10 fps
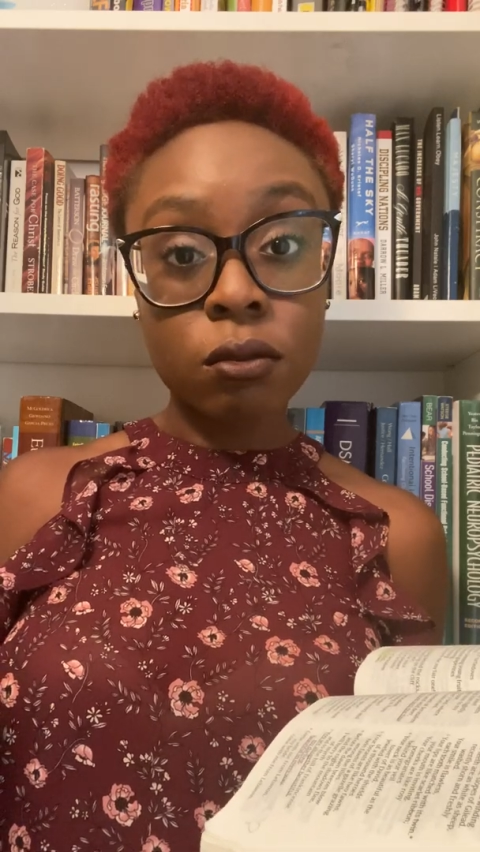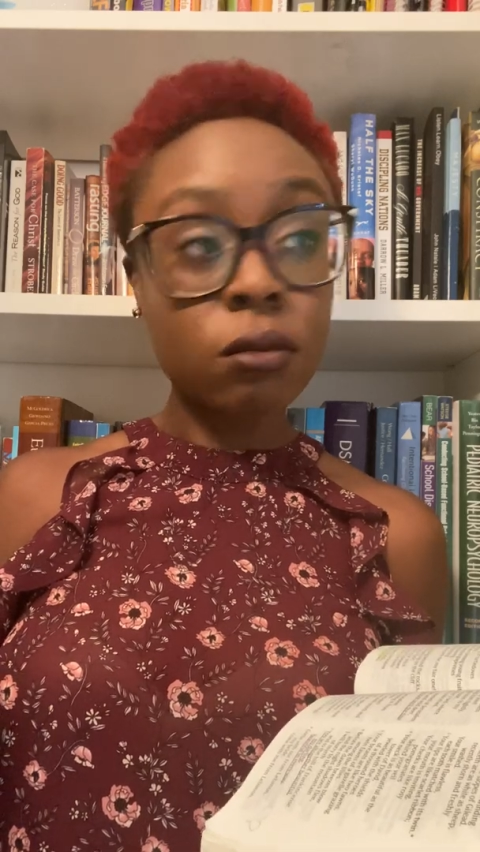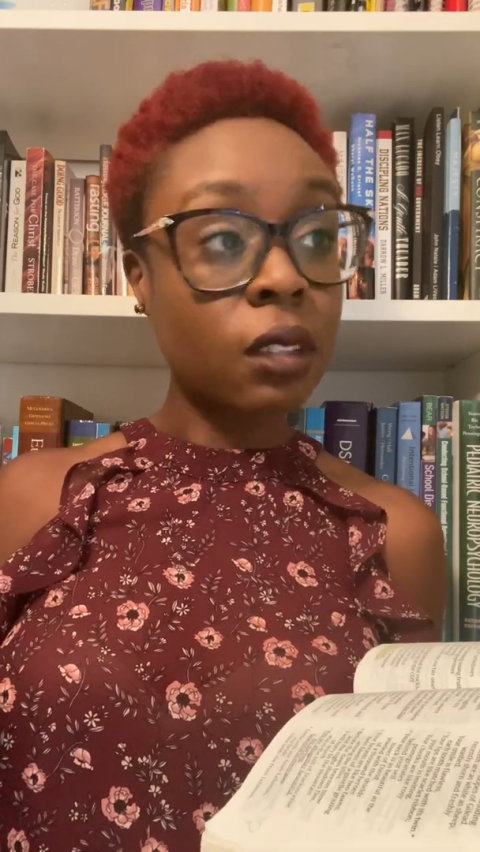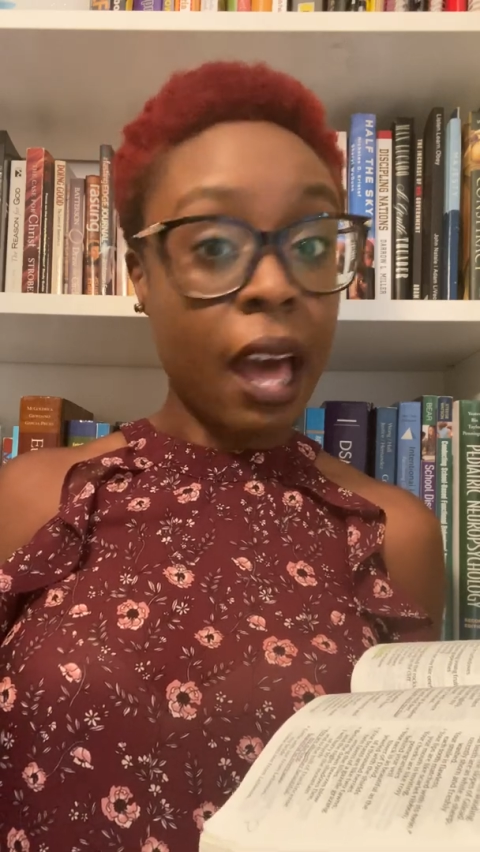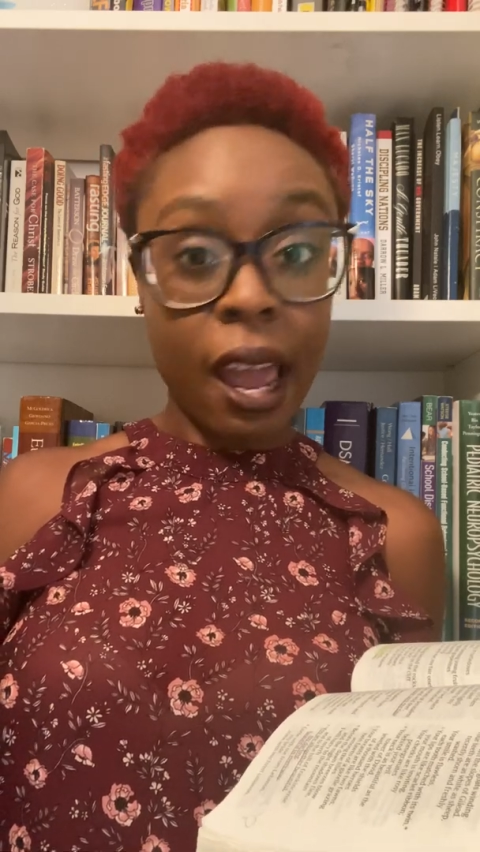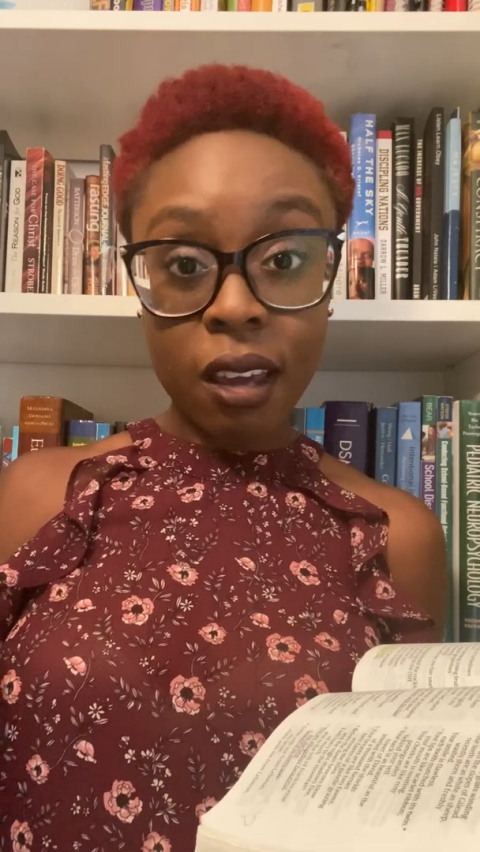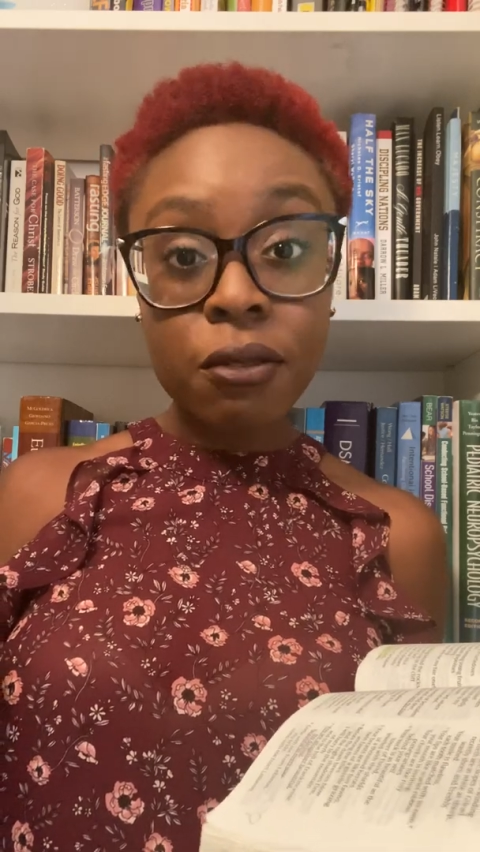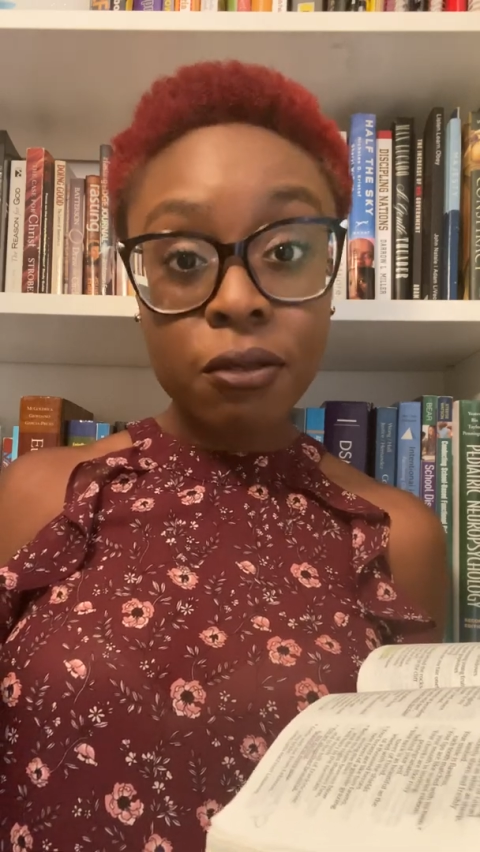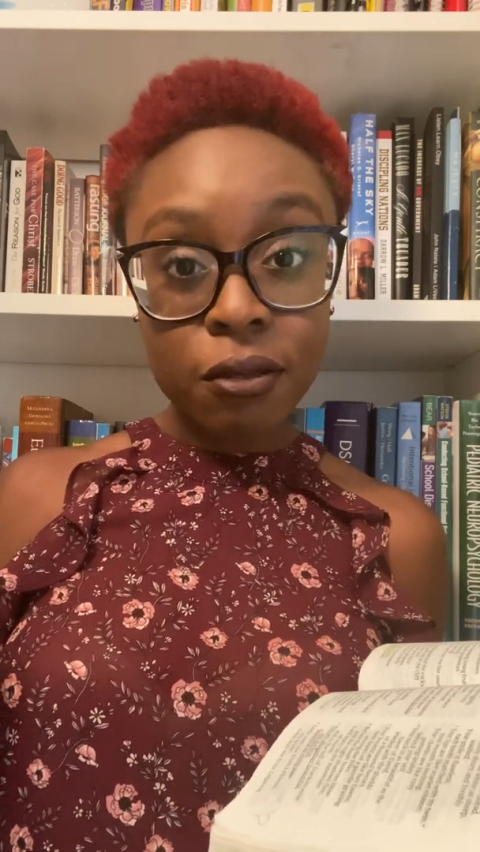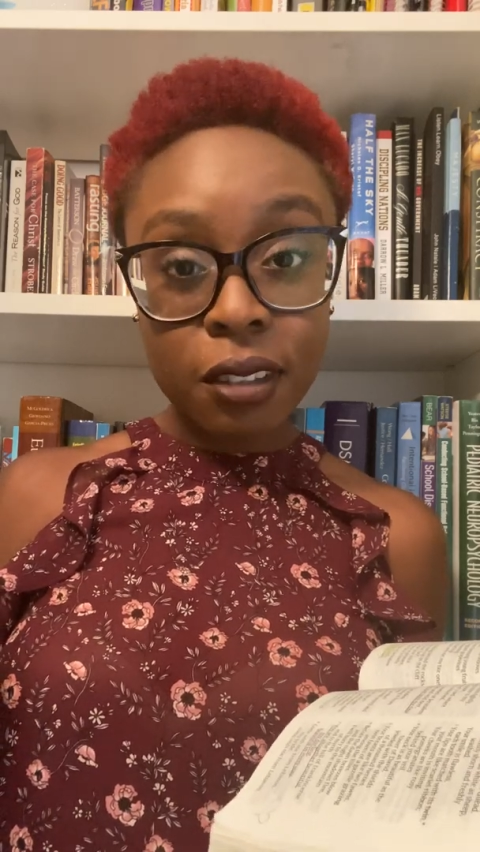
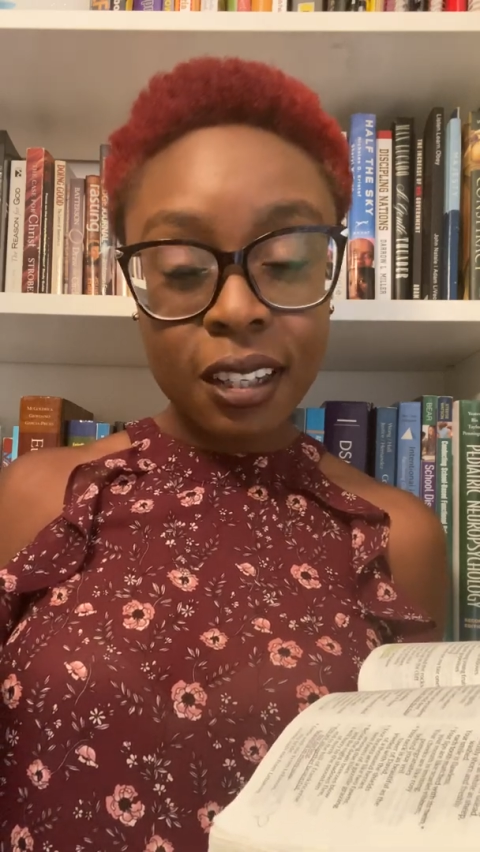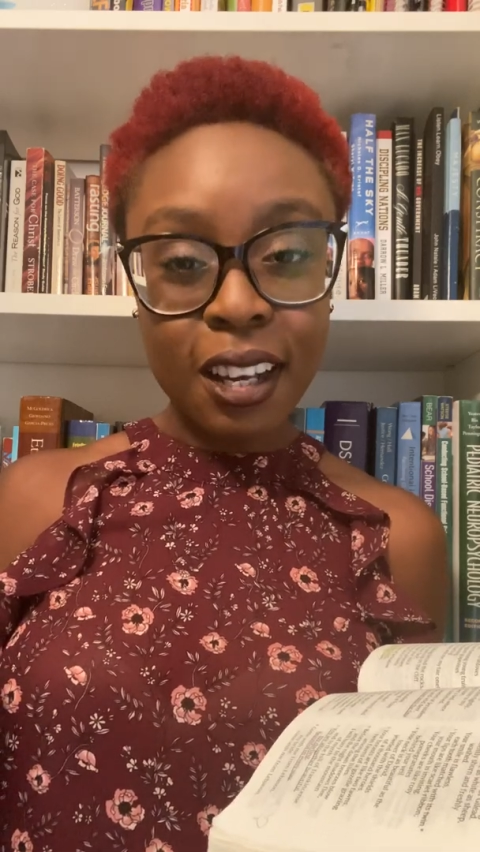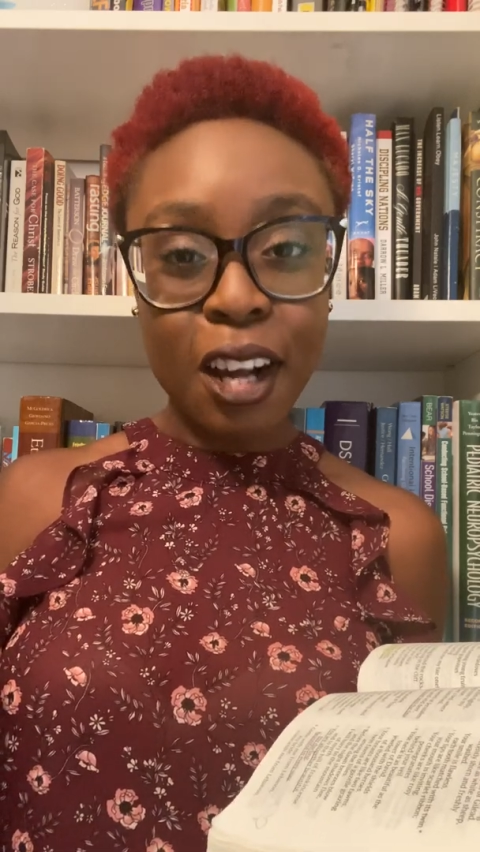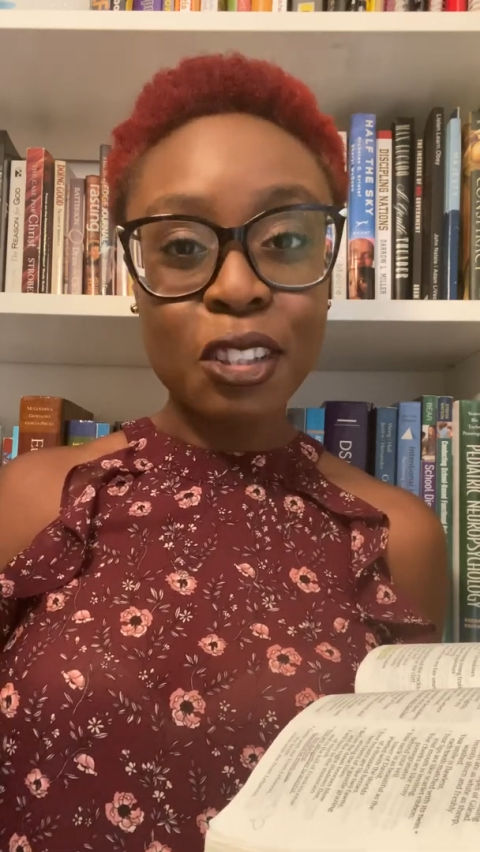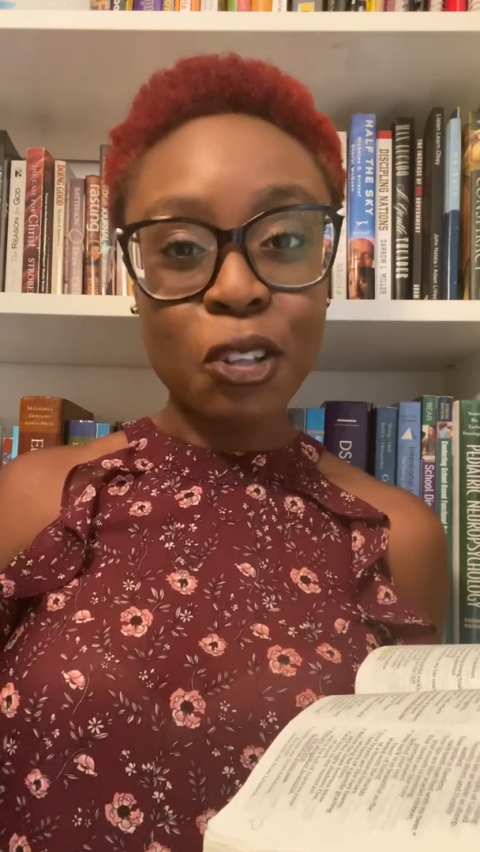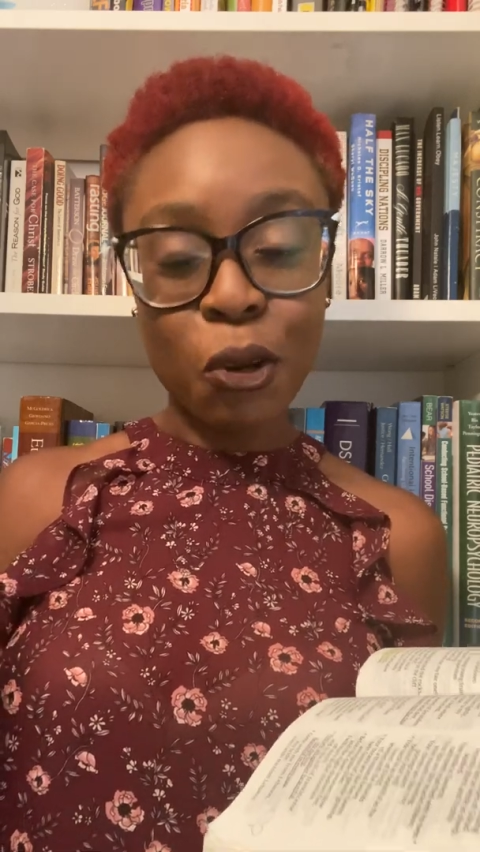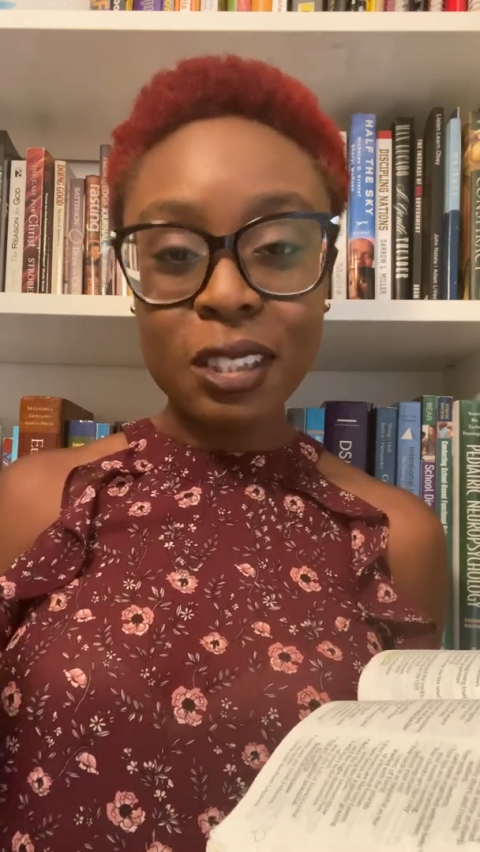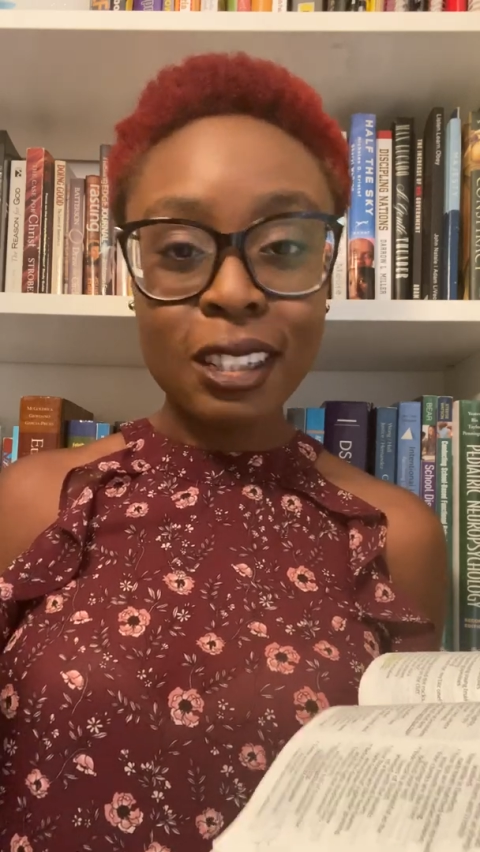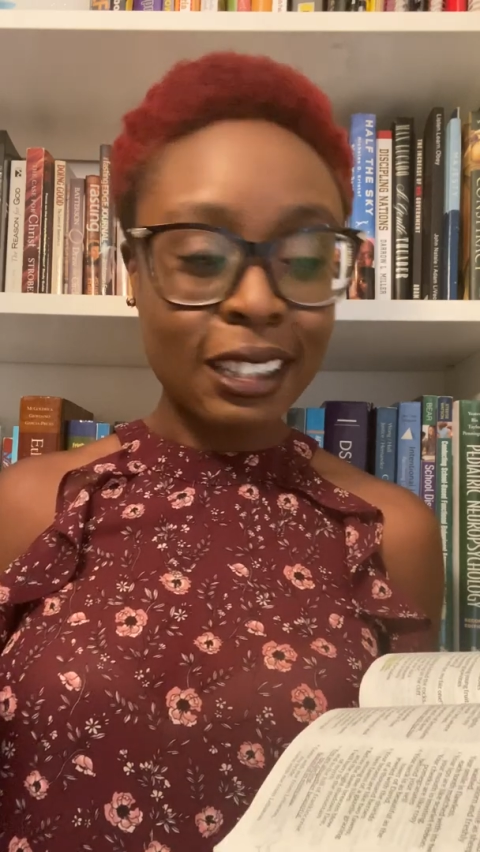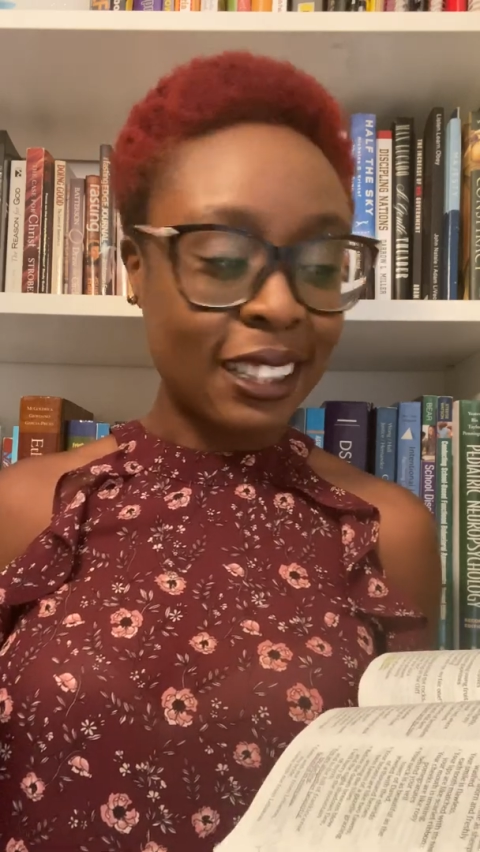life,
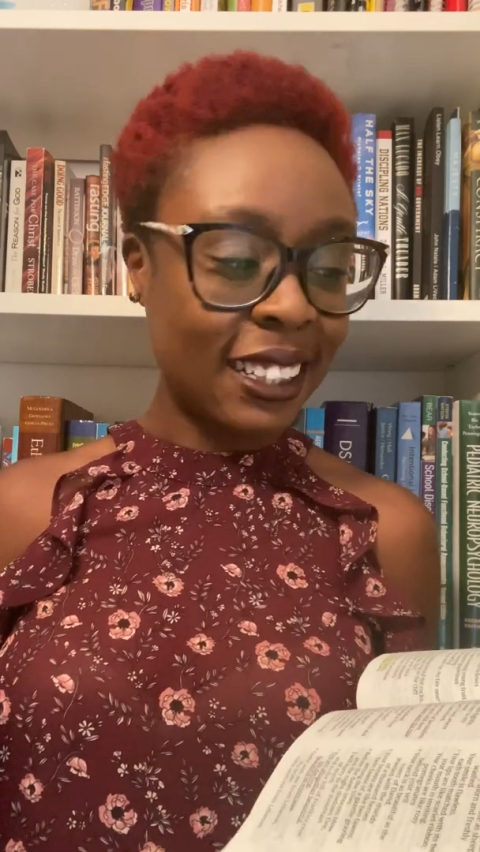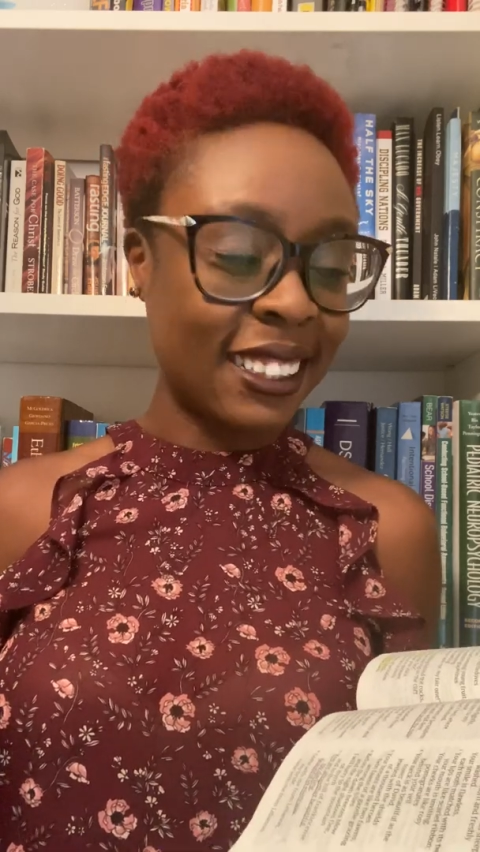adulthood,